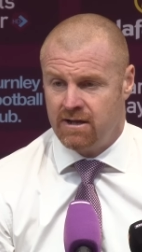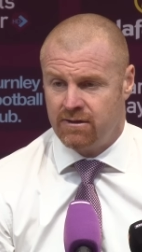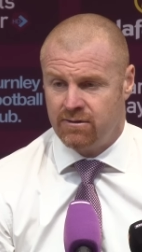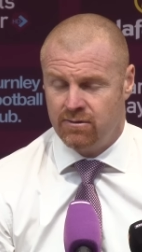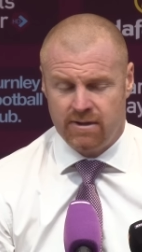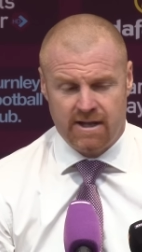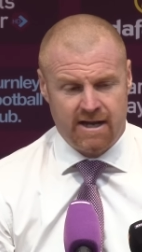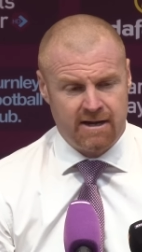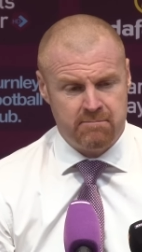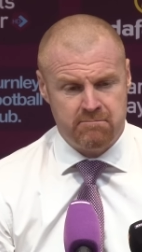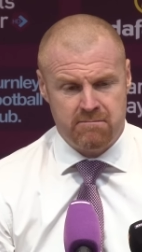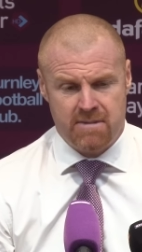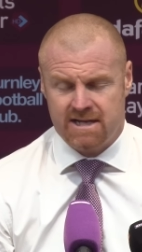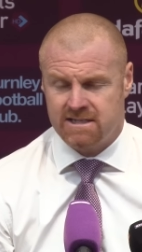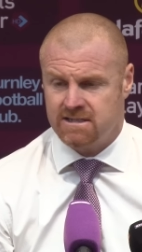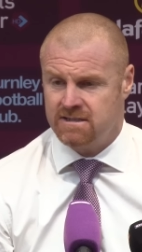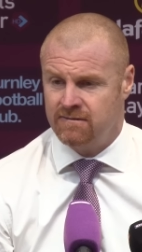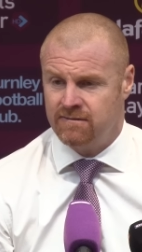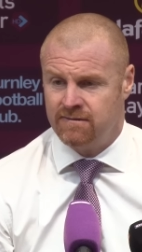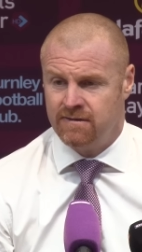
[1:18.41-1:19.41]
I thought they had a
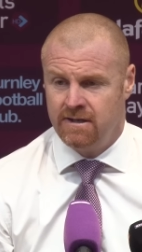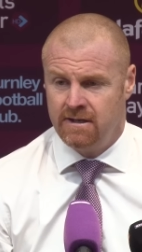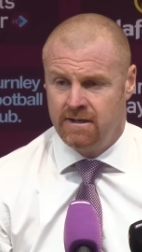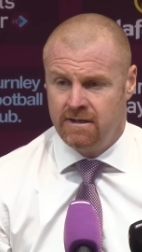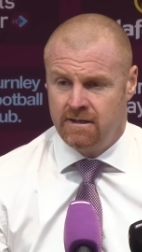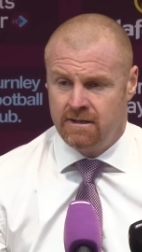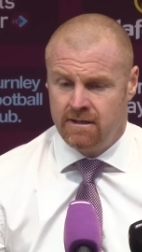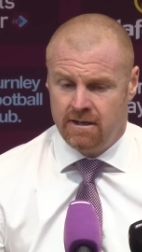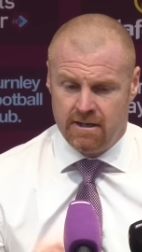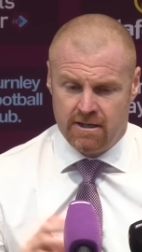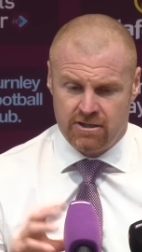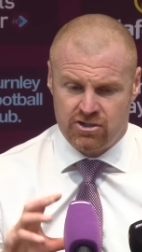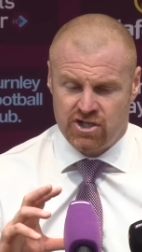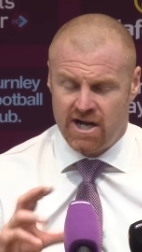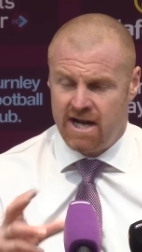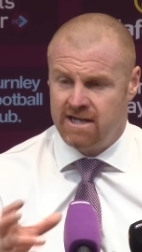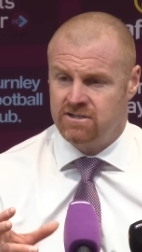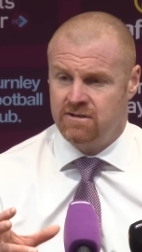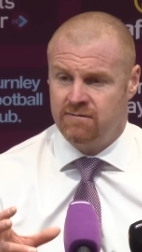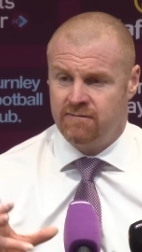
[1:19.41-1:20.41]
massive uh,
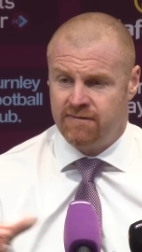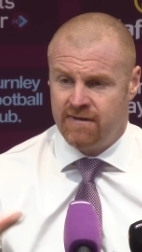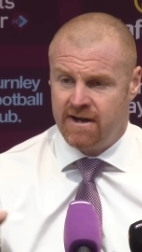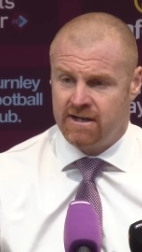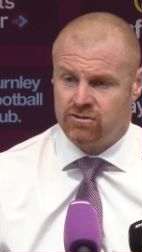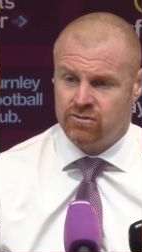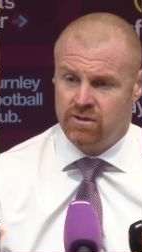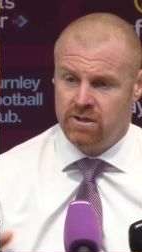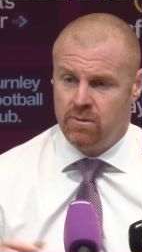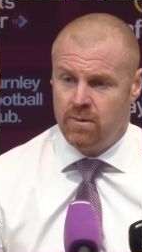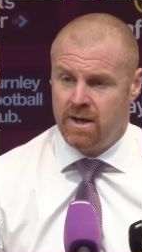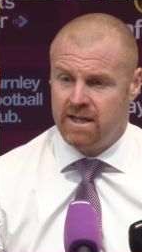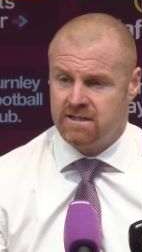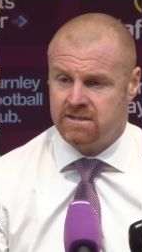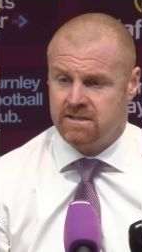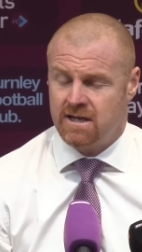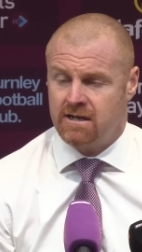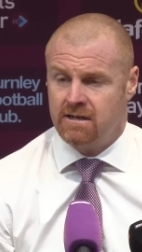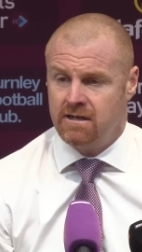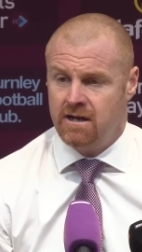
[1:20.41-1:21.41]
changing factor in the way the
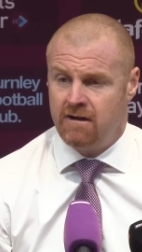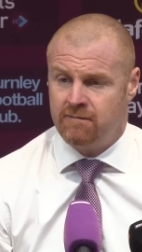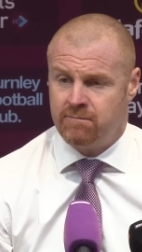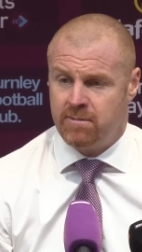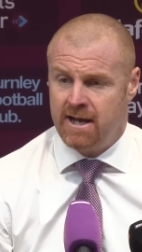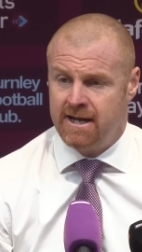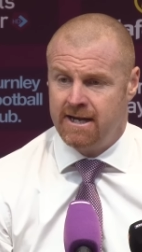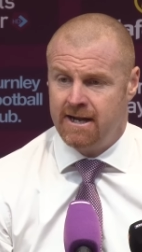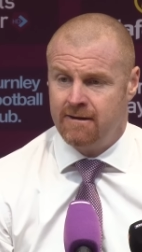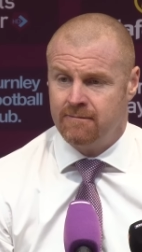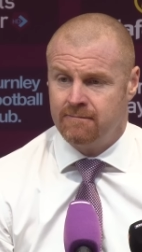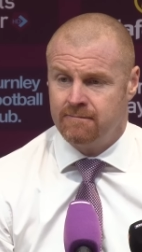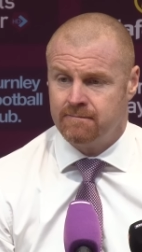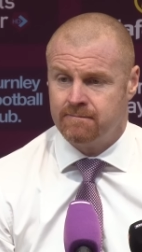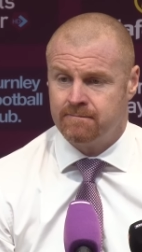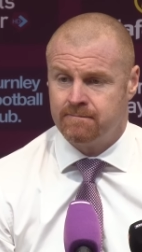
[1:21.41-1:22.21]
second half played out.